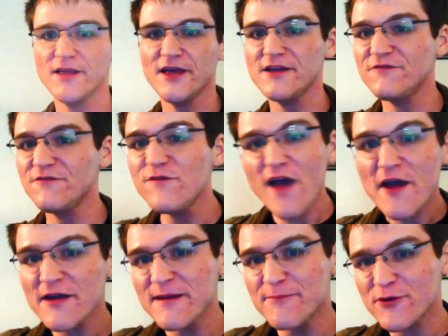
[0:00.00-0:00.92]
In
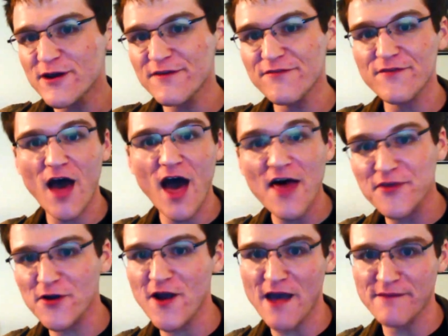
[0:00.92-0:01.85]
very brief
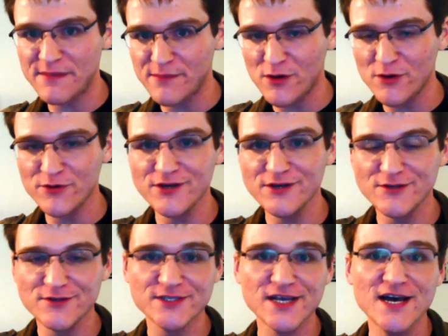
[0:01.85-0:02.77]
other MMO
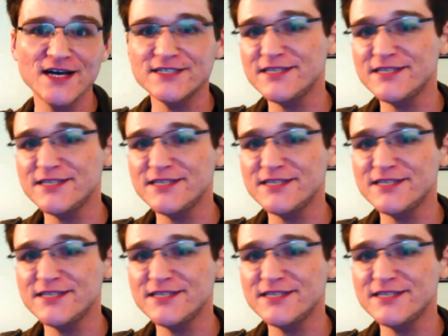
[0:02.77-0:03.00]
news,